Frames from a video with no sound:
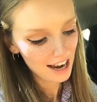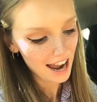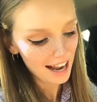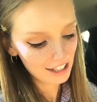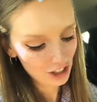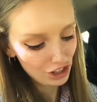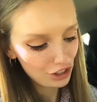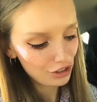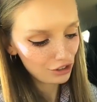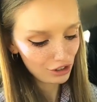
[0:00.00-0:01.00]
and
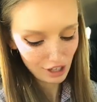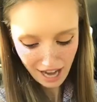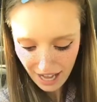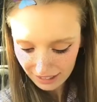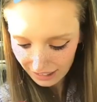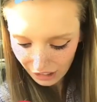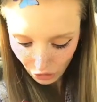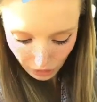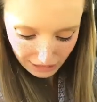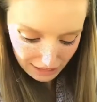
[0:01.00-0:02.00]
new, and it
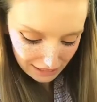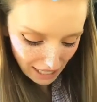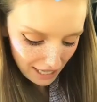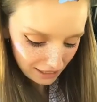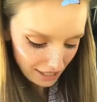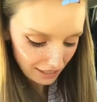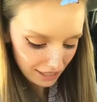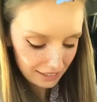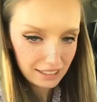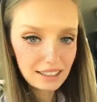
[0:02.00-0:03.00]
looks inside like that,